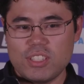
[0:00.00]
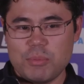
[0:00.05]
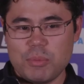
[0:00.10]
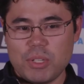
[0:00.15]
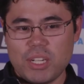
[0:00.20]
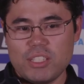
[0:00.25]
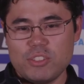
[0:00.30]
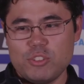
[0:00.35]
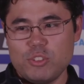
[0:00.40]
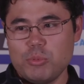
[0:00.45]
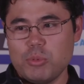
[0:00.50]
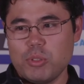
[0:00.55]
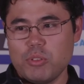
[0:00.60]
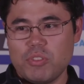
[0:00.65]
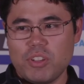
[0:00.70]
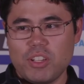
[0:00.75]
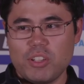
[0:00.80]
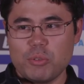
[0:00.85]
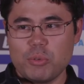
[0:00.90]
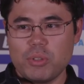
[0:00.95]
I mean, I assume
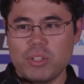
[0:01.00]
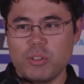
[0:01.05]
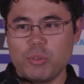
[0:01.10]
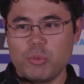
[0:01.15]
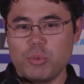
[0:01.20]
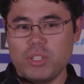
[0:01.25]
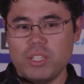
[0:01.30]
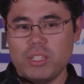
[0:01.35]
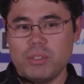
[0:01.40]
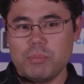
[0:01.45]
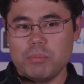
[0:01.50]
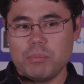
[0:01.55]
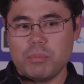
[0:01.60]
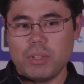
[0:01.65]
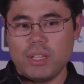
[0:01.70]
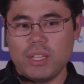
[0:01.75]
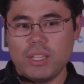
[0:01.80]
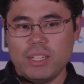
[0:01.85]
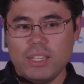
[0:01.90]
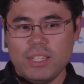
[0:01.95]
he'll find a way to win.
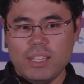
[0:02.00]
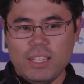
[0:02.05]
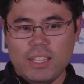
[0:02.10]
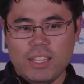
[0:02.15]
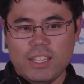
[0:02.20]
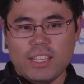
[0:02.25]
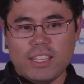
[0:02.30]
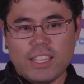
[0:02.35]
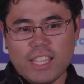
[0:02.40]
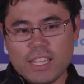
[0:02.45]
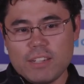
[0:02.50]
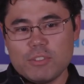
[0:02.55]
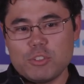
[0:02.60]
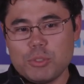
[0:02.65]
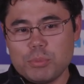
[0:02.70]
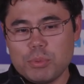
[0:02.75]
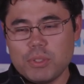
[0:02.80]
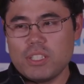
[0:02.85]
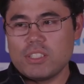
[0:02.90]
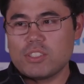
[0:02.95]
But again, if
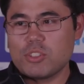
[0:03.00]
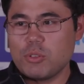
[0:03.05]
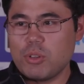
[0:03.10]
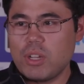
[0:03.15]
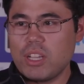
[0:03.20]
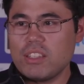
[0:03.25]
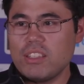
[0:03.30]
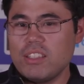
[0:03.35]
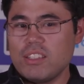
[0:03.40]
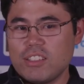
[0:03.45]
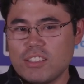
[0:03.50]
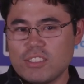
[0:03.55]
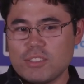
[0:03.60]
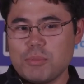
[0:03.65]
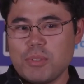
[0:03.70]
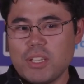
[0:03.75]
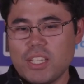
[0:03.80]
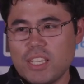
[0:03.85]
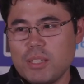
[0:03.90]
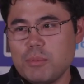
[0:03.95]
she plays correctly and
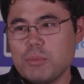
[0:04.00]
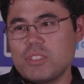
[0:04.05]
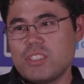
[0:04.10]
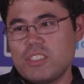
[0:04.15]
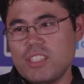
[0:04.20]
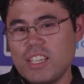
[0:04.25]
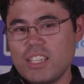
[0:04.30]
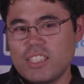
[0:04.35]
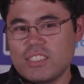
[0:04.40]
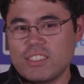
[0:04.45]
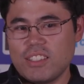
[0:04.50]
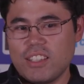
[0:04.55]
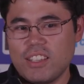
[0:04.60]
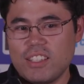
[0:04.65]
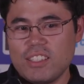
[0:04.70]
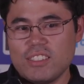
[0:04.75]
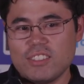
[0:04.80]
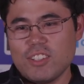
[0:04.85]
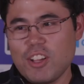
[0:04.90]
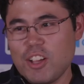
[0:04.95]
doesn't make any mistakes,
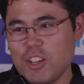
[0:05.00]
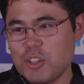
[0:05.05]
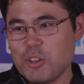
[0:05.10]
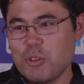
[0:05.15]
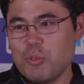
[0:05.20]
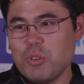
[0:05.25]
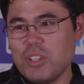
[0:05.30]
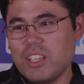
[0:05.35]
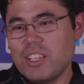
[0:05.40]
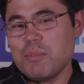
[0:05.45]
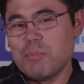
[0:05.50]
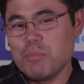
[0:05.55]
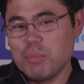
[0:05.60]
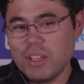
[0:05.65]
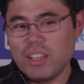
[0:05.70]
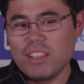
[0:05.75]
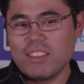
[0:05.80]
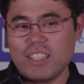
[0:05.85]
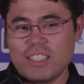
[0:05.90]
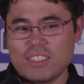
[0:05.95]
uh, he's not going to win.
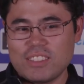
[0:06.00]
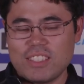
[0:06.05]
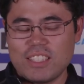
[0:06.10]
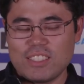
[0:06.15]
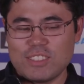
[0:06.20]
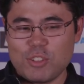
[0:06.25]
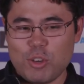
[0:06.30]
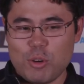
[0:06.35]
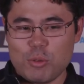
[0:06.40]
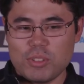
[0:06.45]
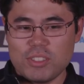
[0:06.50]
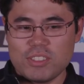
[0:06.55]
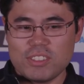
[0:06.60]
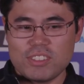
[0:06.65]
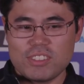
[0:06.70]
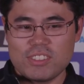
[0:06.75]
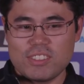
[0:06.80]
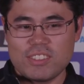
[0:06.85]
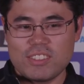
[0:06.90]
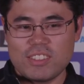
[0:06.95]
But that, that's
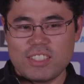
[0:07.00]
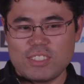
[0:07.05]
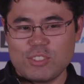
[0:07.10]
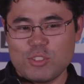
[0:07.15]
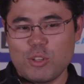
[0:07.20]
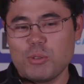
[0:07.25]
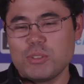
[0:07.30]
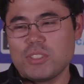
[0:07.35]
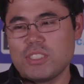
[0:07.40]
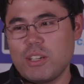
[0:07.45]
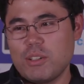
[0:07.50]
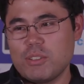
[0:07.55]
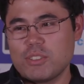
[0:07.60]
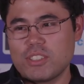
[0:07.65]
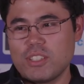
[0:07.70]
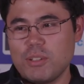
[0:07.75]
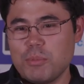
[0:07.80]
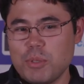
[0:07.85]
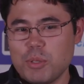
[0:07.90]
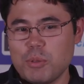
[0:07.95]
always that's always how
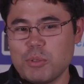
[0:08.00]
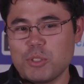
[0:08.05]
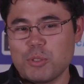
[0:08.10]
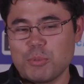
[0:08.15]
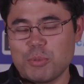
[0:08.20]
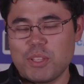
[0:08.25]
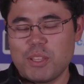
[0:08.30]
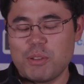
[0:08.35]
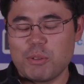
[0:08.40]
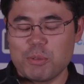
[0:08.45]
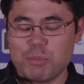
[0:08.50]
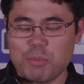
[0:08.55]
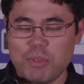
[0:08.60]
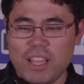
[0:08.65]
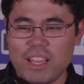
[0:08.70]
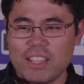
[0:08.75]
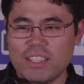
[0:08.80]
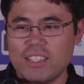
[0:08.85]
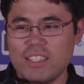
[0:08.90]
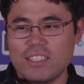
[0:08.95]
it's going to be when you're playing with
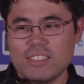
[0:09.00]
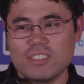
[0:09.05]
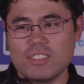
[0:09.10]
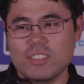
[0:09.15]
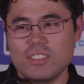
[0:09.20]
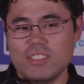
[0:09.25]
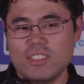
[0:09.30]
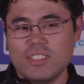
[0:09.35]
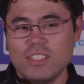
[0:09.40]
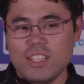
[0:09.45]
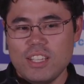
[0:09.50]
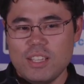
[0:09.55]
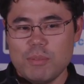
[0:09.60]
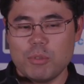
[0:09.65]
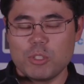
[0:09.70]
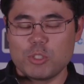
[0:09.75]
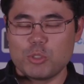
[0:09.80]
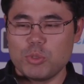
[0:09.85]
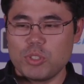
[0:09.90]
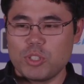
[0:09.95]
black against a
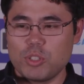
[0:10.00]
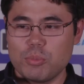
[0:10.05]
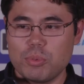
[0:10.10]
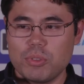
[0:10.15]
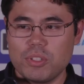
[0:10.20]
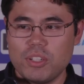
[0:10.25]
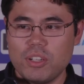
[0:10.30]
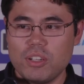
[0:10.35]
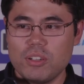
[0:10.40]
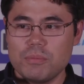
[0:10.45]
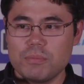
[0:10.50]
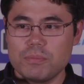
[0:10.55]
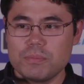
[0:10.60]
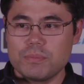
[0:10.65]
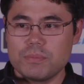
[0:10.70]
much weaker player.